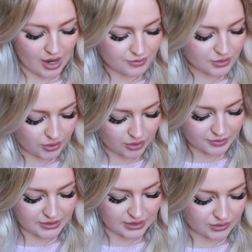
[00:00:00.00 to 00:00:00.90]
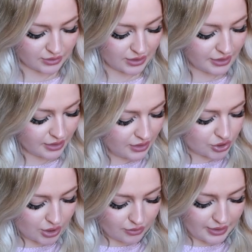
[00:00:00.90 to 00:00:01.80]
Absolutely obsessed with it.
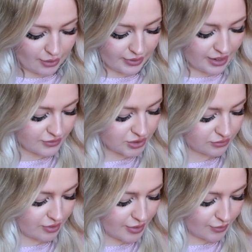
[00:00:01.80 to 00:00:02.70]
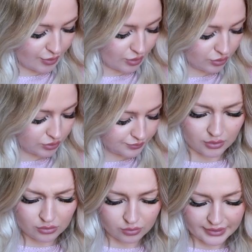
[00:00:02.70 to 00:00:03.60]
So yeah, we have a ceramic bowl.
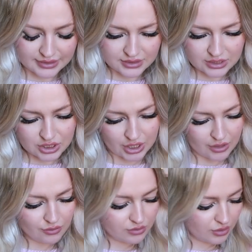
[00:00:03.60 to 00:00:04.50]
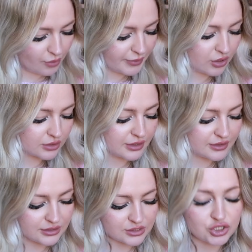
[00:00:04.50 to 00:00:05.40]
Oh wait, is there two? Oh my god, I
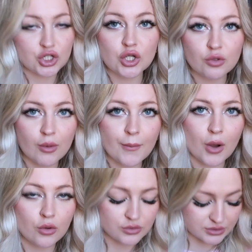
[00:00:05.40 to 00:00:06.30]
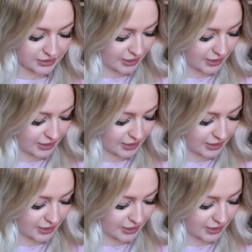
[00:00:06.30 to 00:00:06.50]
think there's two bowls in